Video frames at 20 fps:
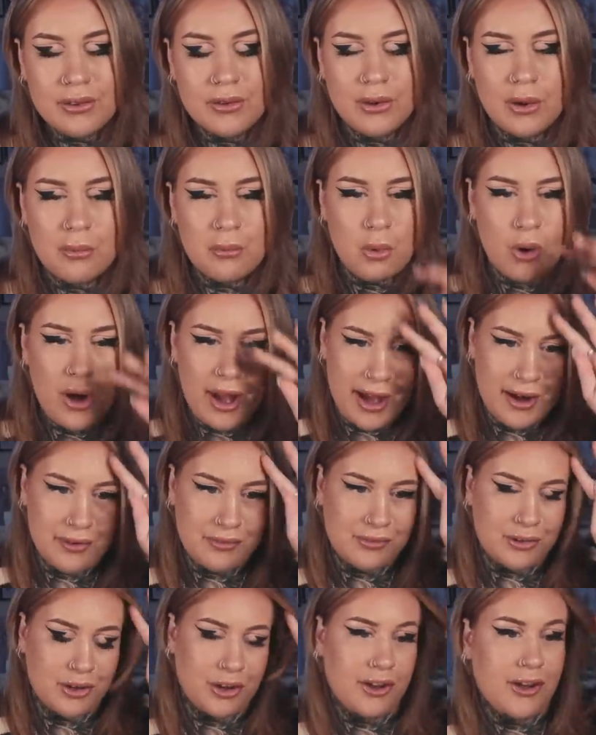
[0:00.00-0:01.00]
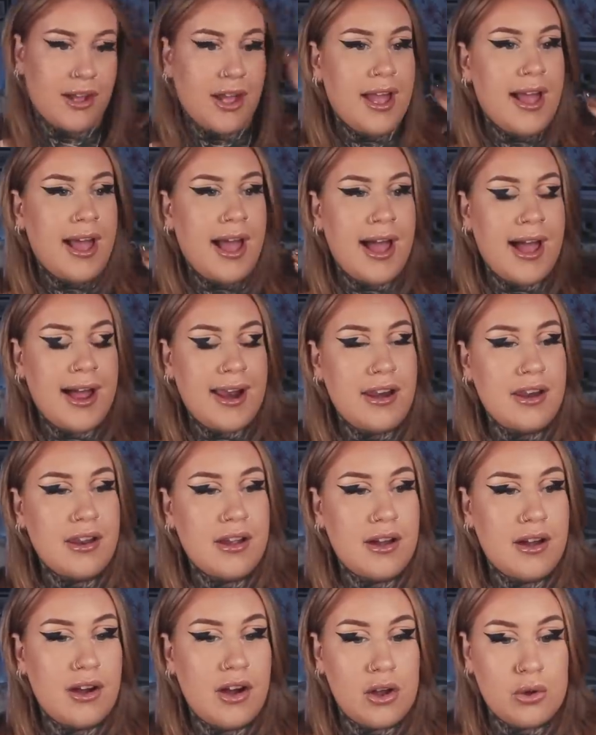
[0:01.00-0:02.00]
and what have you. And
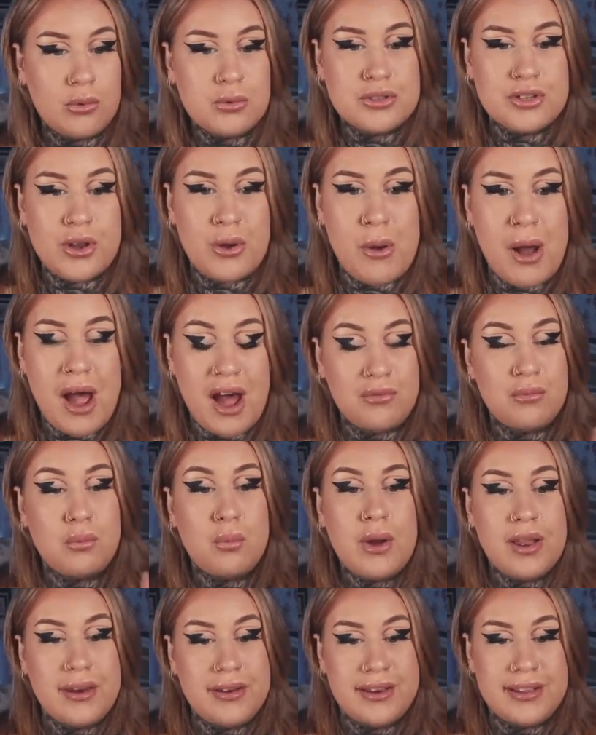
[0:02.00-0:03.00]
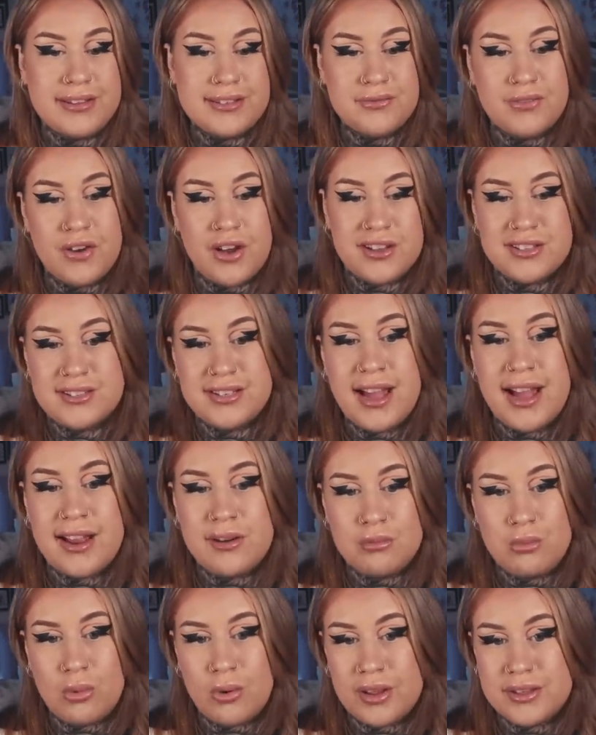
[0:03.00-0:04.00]
I also have witnessed
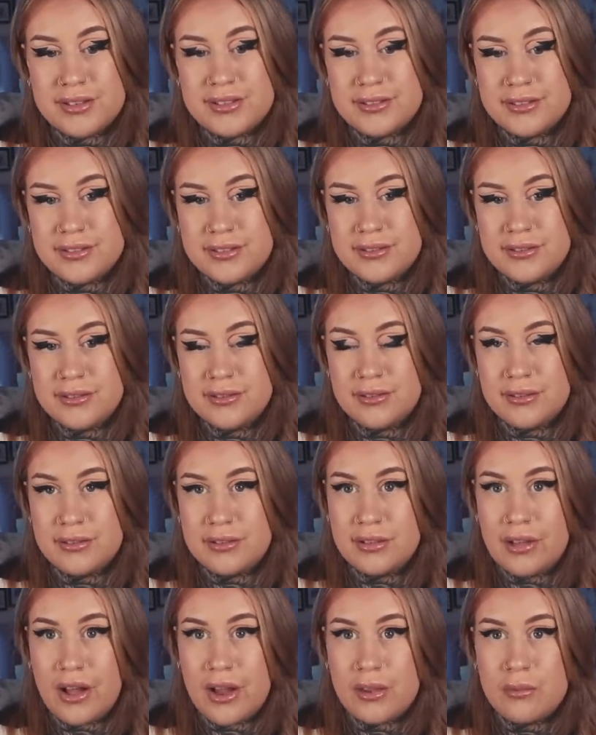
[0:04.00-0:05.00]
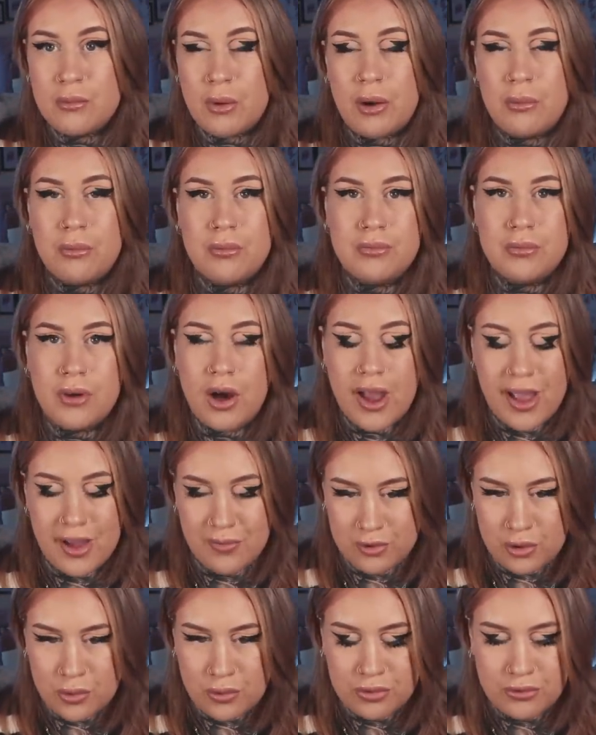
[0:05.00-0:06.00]
firsthand what it's like. Well, I
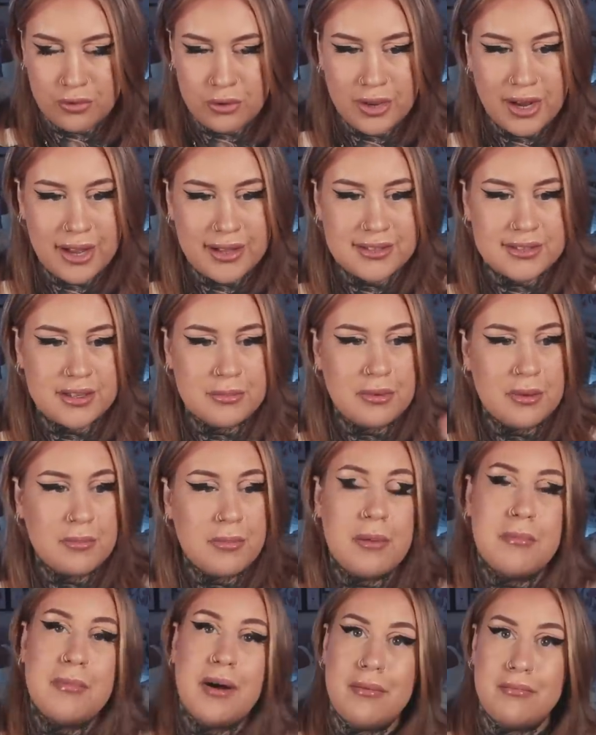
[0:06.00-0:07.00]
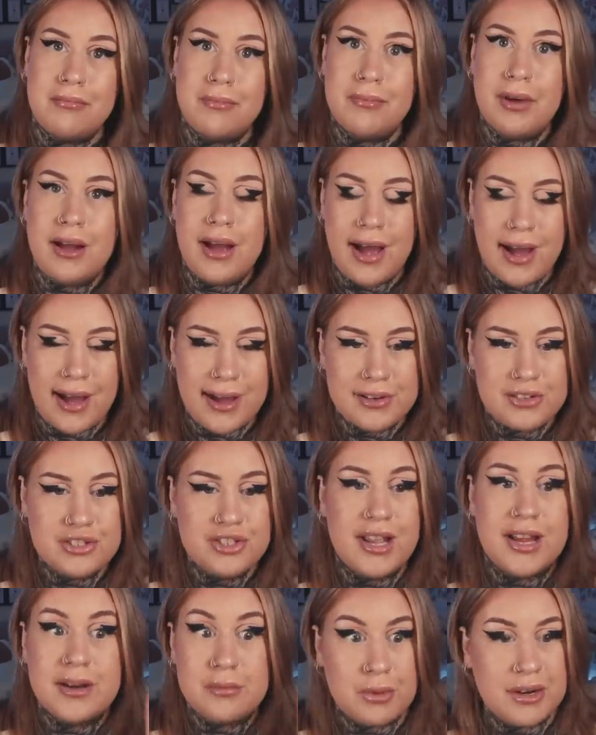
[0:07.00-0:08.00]
haven't gone through cancer, but my mum had,
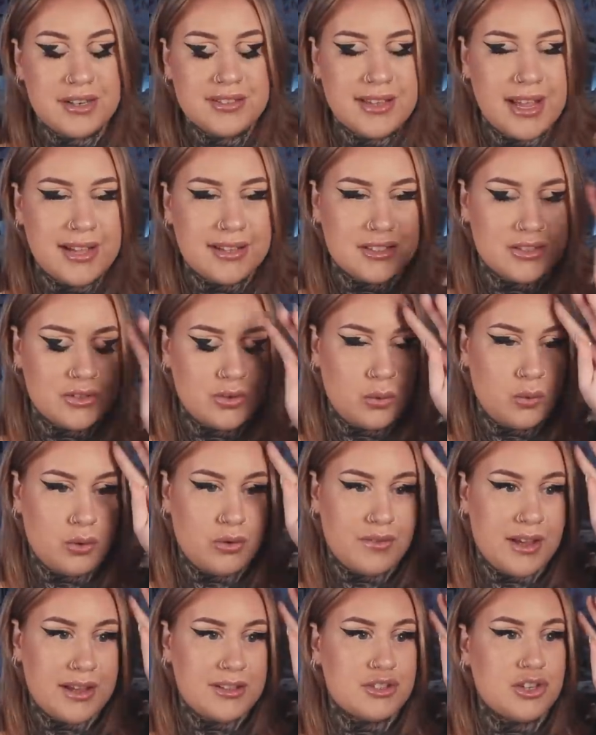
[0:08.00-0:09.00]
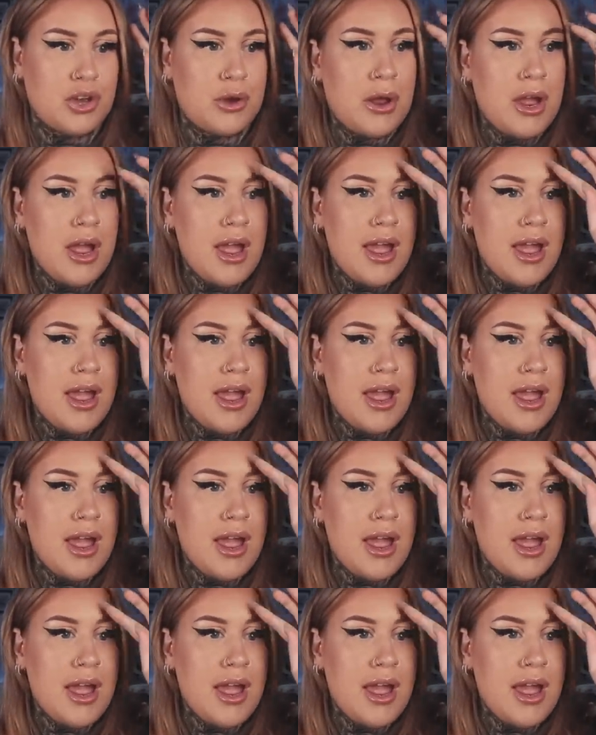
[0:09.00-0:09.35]
she had breast cancer and all of that. So,